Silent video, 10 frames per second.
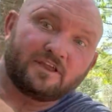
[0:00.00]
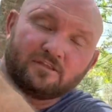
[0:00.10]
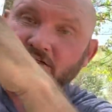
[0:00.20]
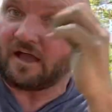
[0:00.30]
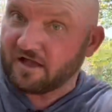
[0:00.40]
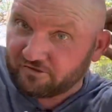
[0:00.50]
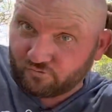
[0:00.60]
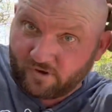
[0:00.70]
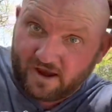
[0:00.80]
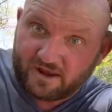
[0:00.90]
and look how
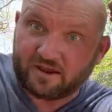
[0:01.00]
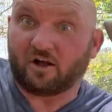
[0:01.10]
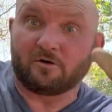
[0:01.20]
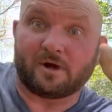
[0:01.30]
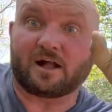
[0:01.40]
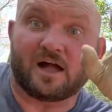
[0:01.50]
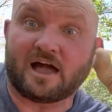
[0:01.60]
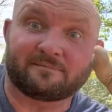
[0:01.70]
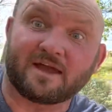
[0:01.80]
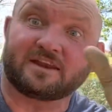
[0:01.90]
sweaty and oh my
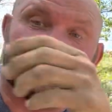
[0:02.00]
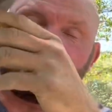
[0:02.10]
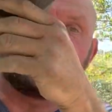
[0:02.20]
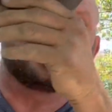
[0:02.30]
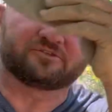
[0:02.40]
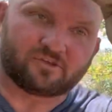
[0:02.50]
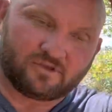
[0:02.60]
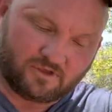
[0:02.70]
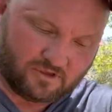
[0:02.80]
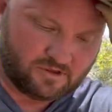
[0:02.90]
God, my nails.
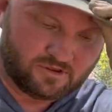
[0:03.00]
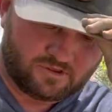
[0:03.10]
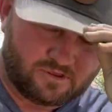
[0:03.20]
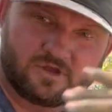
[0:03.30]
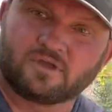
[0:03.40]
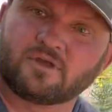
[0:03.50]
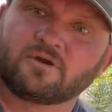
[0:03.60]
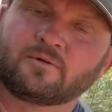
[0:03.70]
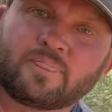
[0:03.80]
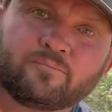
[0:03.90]

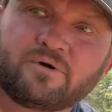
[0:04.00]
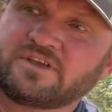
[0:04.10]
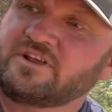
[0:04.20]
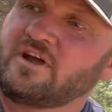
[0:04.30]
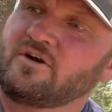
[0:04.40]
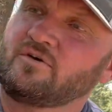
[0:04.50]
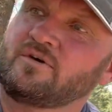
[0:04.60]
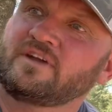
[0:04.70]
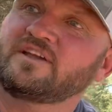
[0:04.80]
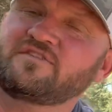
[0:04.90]
But you know,
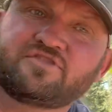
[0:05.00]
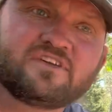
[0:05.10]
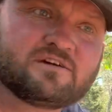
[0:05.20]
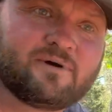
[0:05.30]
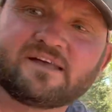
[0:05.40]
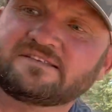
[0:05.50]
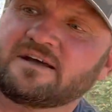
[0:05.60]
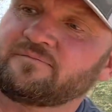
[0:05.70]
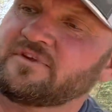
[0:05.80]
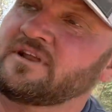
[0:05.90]
if you think about
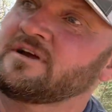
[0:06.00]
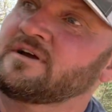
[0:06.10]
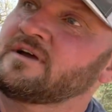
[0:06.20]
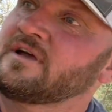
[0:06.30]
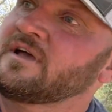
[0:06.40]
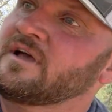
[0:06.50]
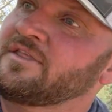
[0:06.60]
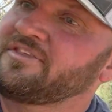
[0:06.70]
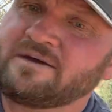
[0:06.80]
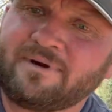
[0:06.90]
something,
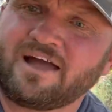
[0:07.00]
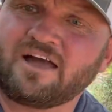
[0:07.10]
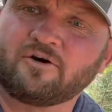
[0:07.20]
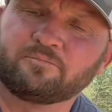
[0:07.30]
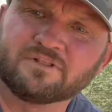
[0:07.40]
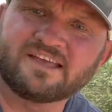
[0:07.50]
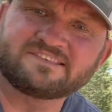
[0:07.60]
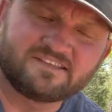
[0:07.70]
think about how blessed